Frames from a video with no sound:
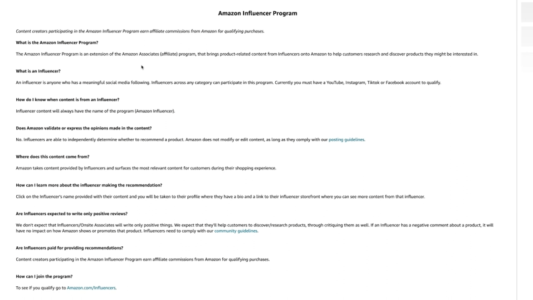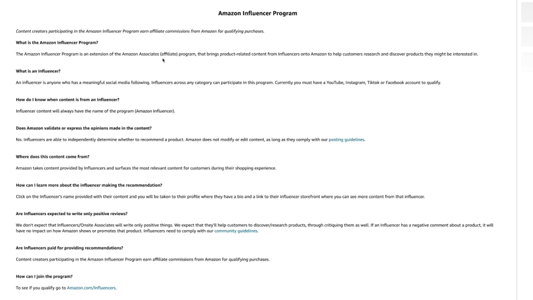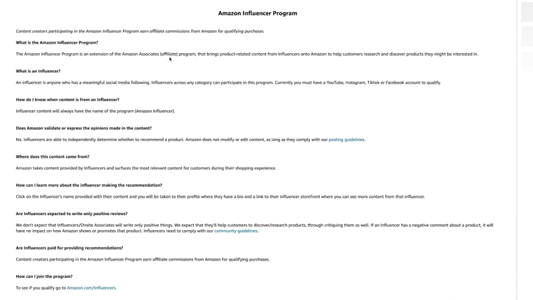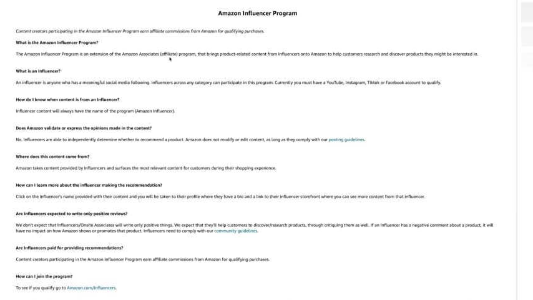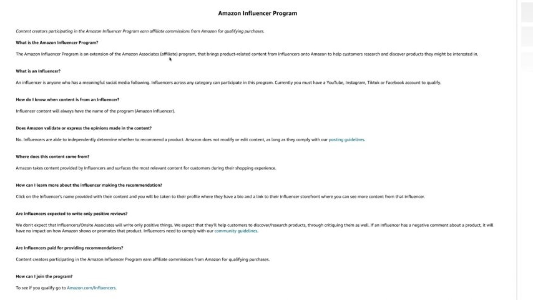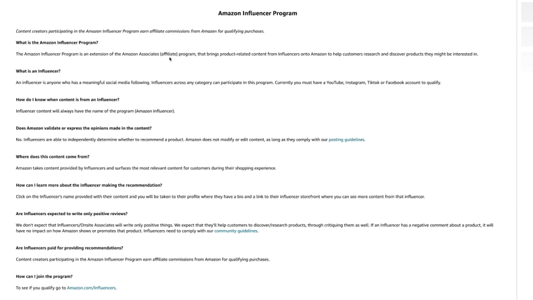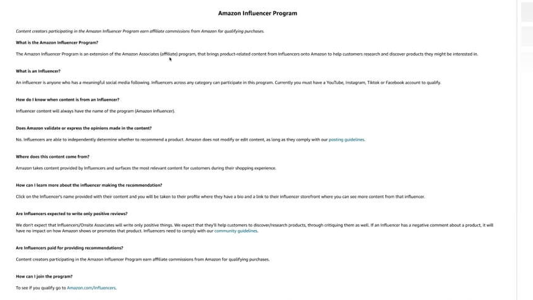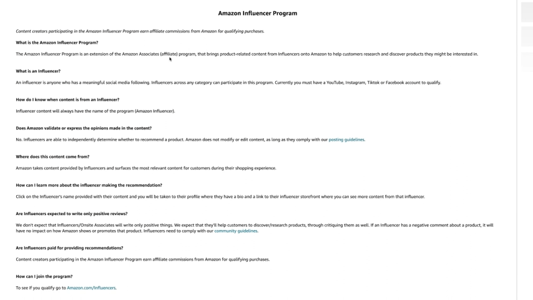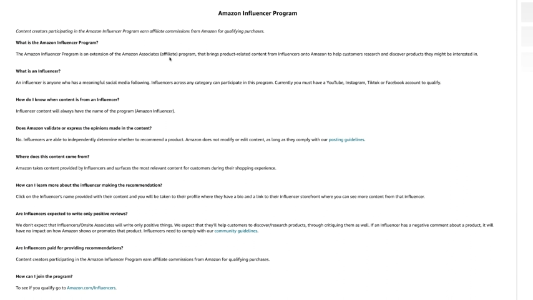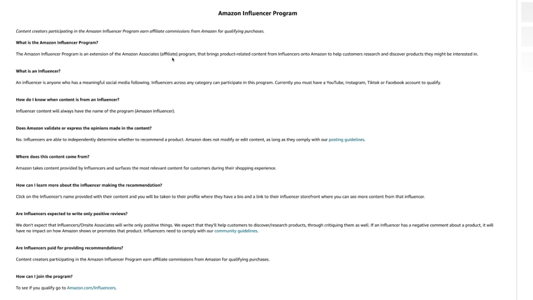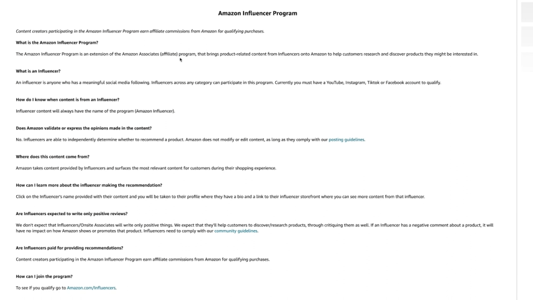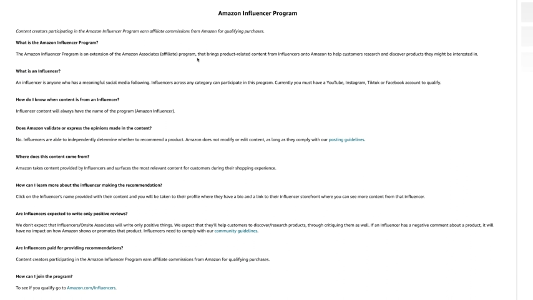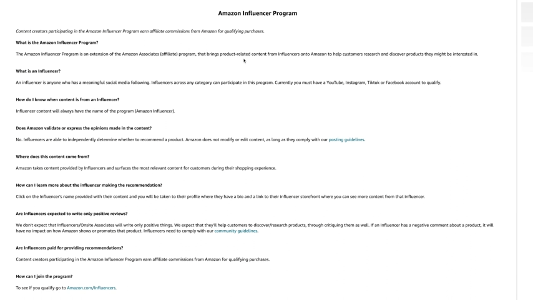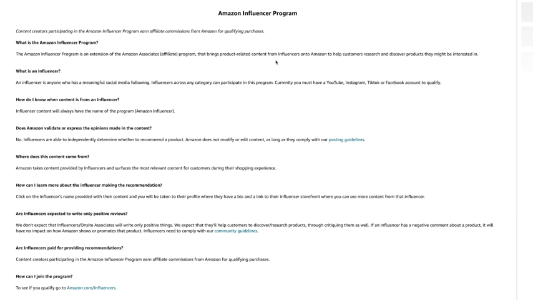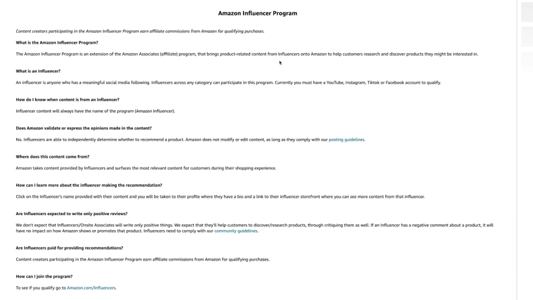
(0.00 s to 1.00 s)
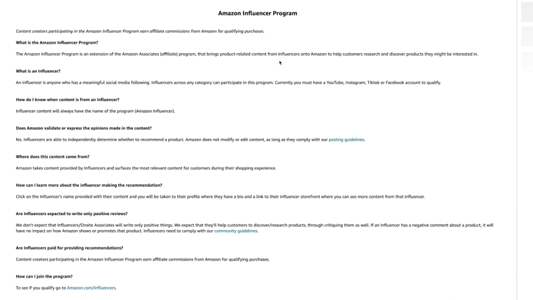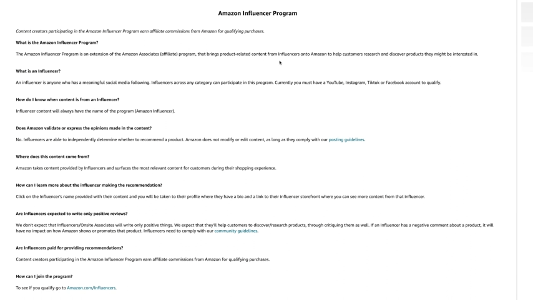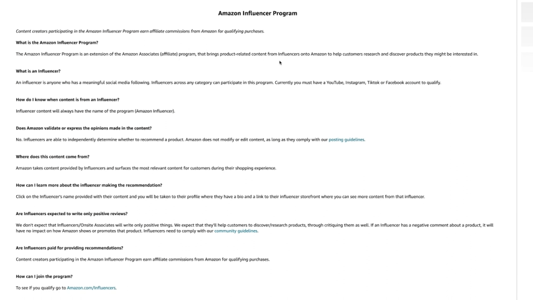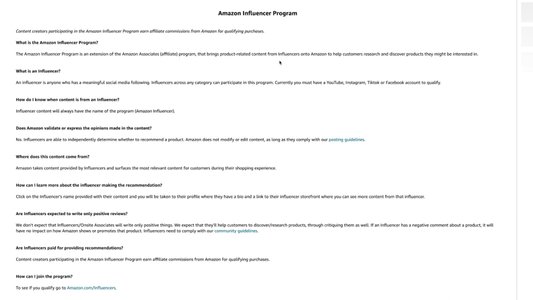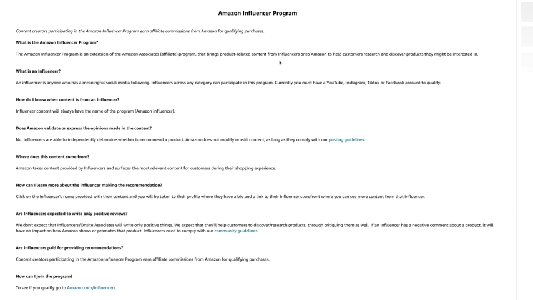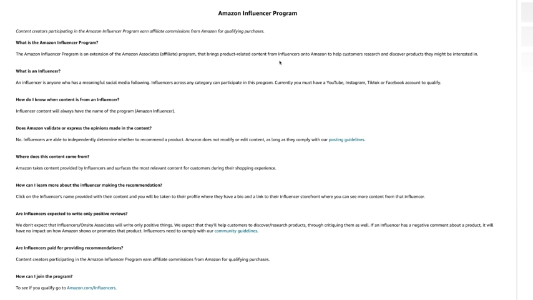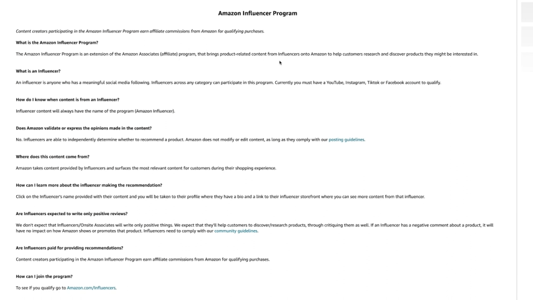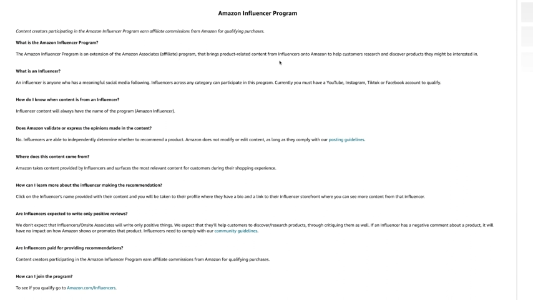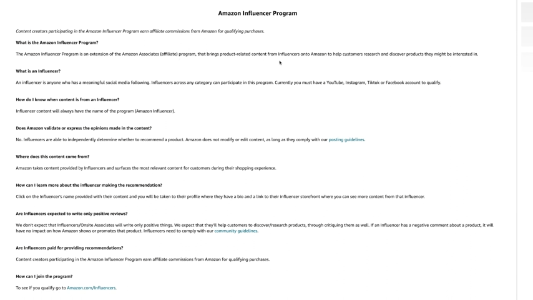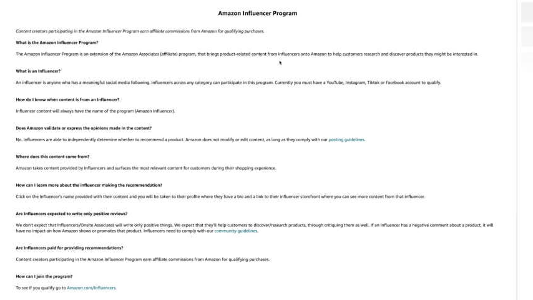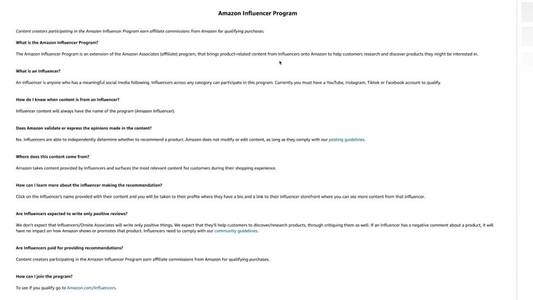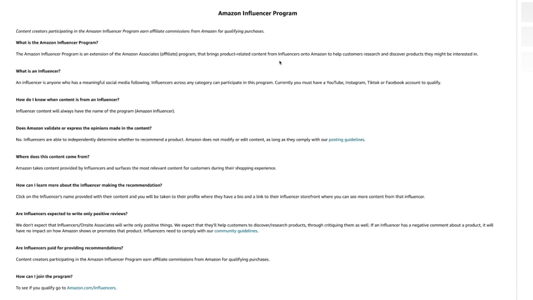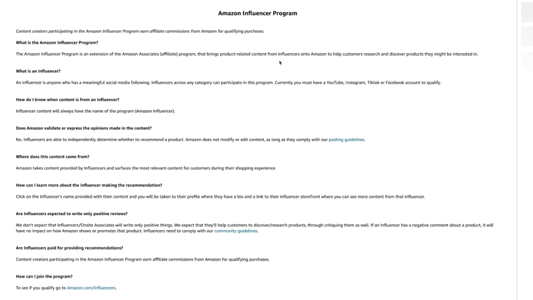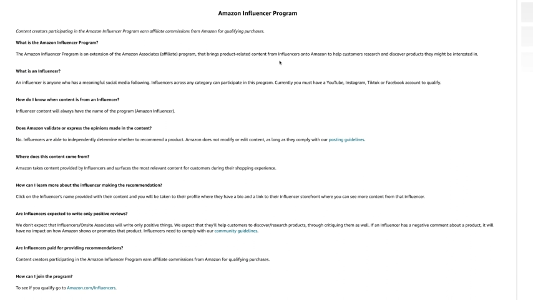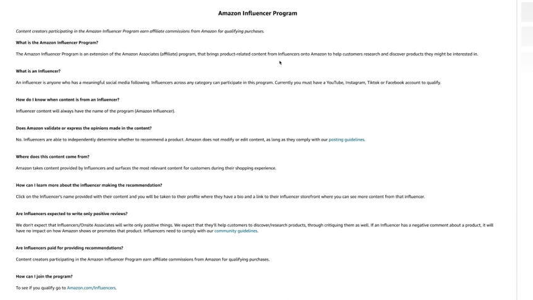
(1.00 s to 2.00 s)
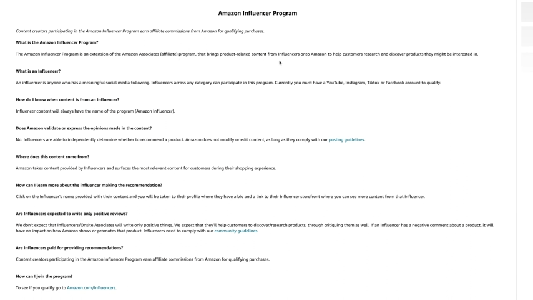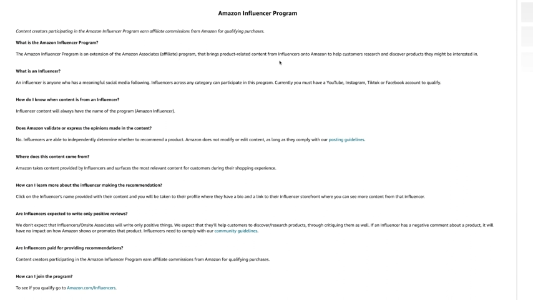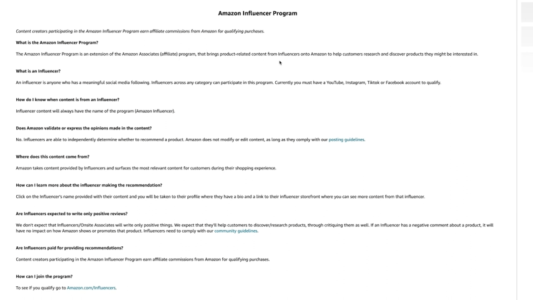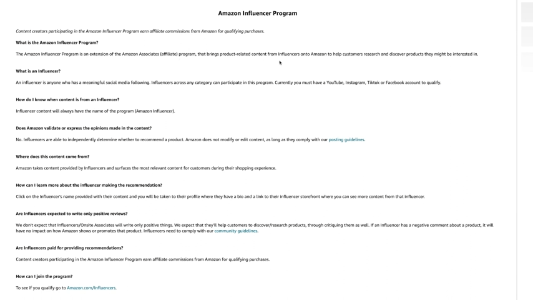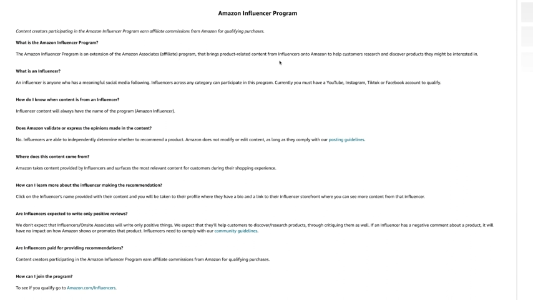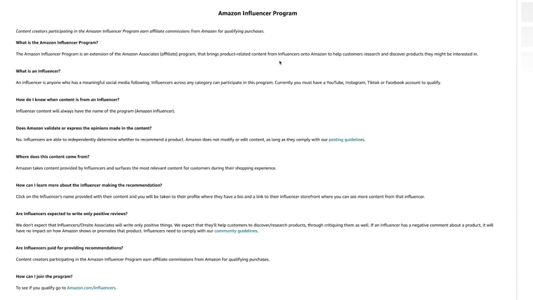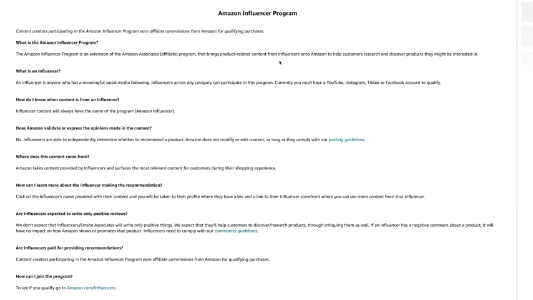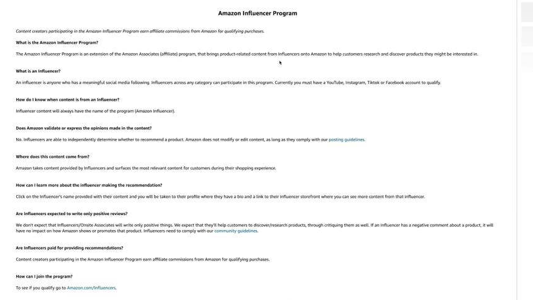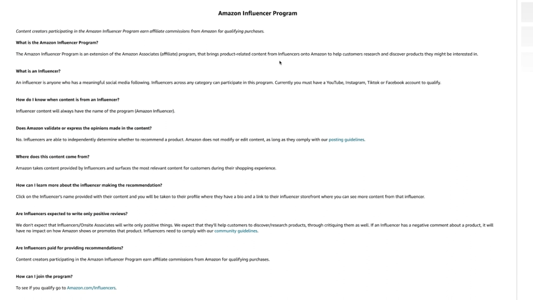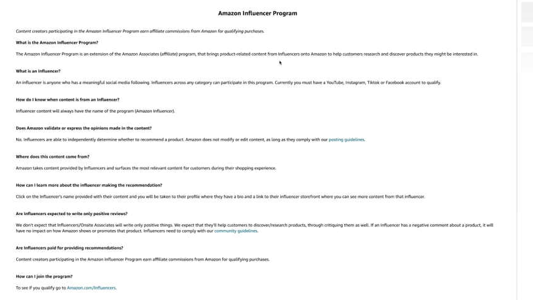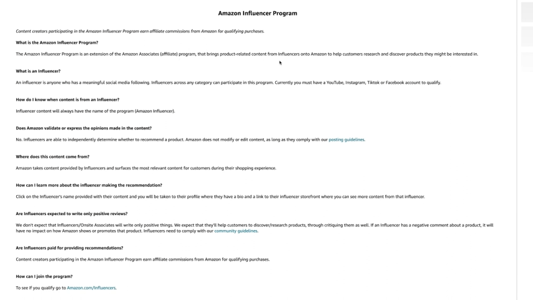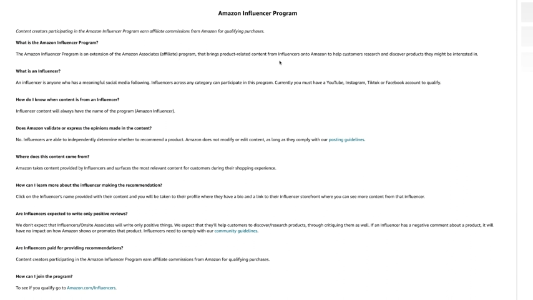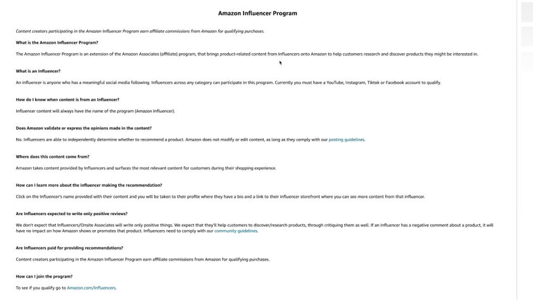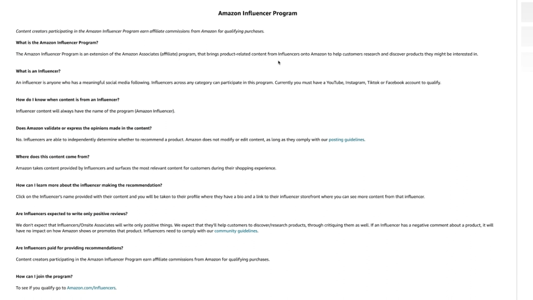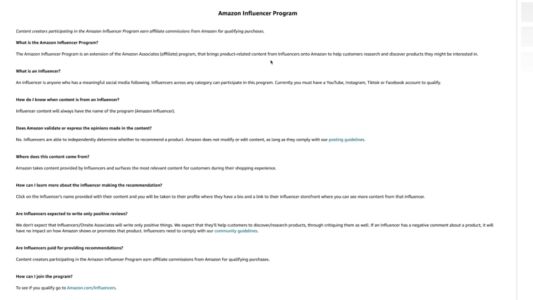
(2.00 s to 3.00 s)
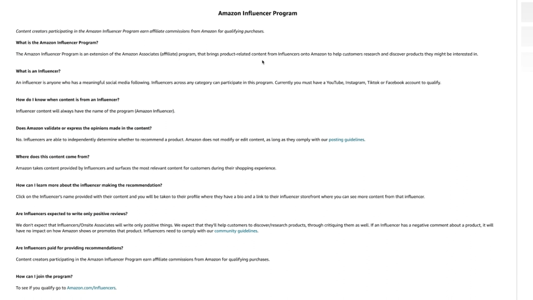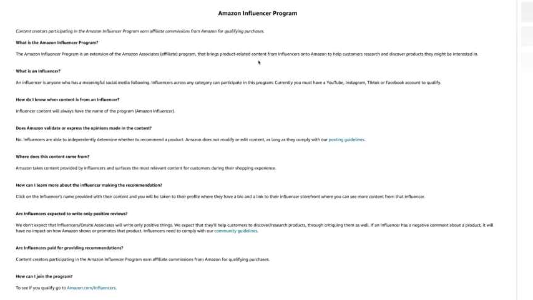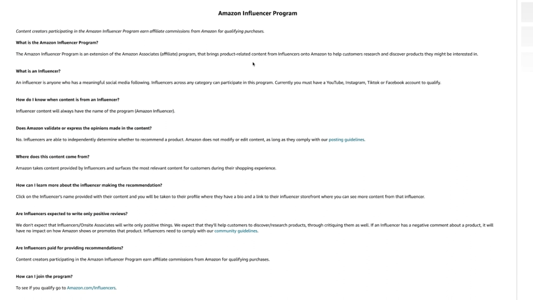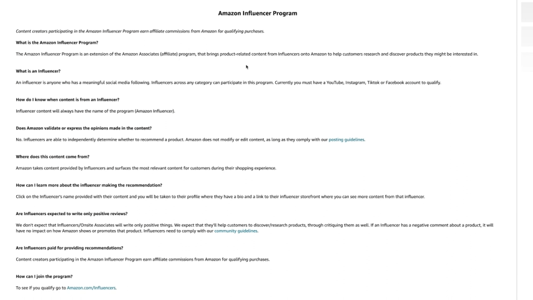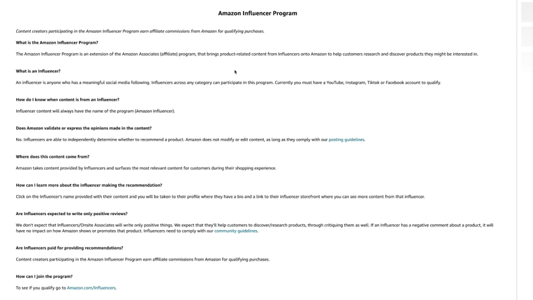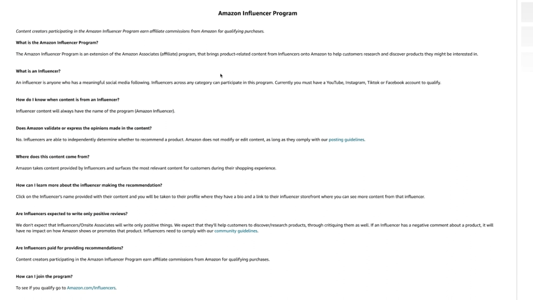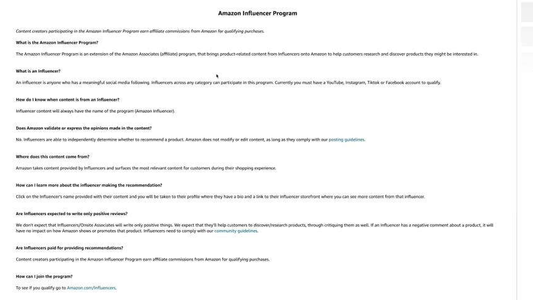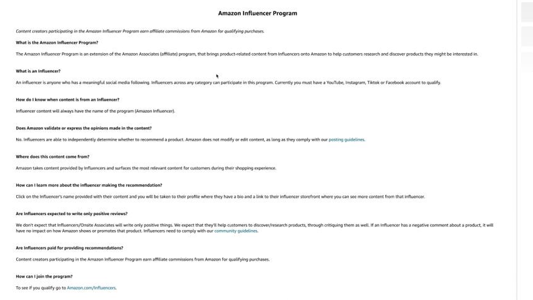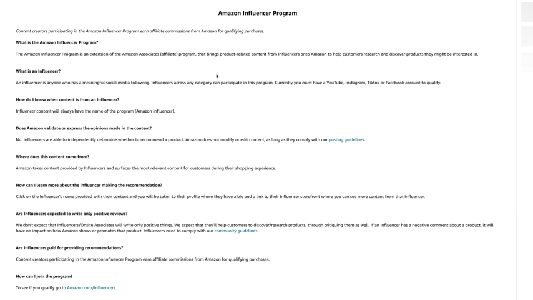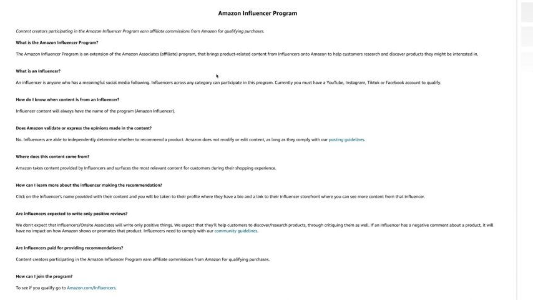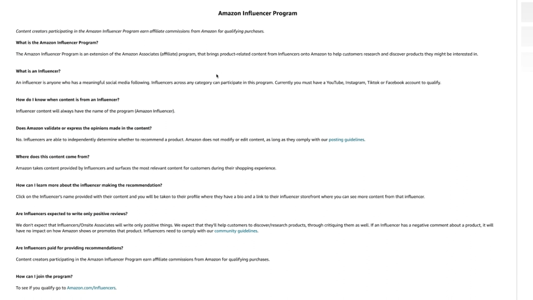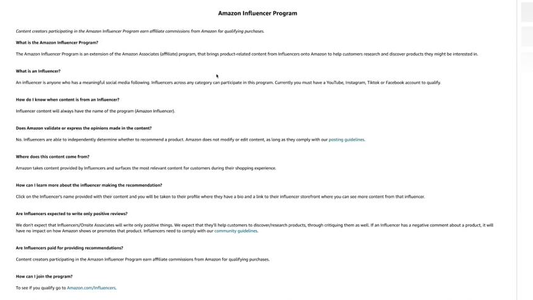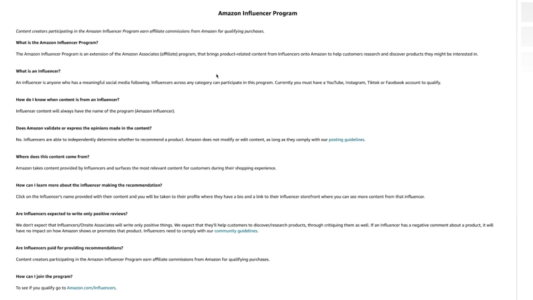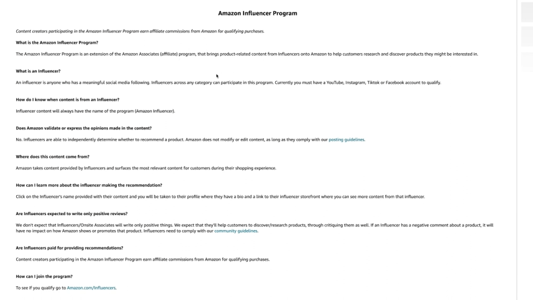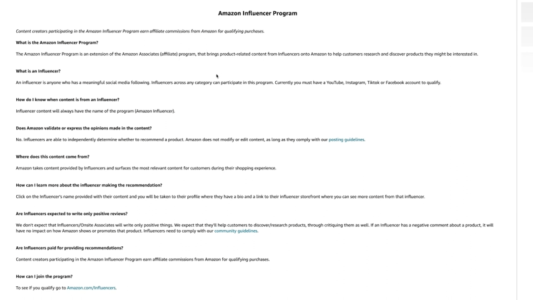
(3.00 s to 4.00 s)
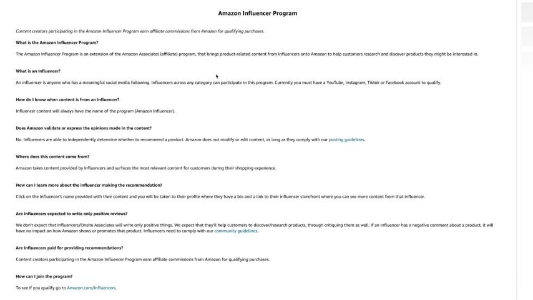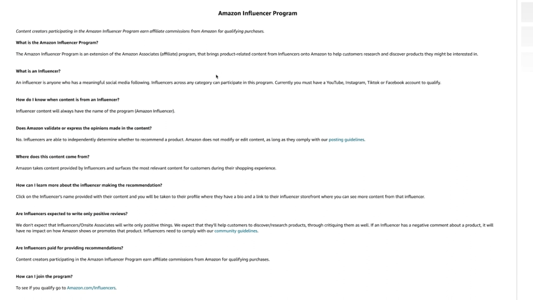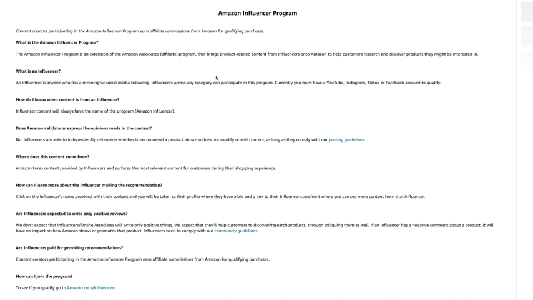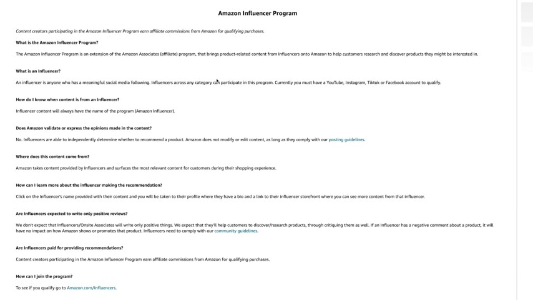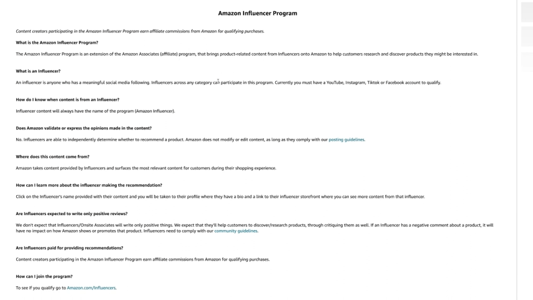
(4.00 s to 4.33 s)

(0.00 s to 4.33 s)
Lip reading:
(no speaker visible)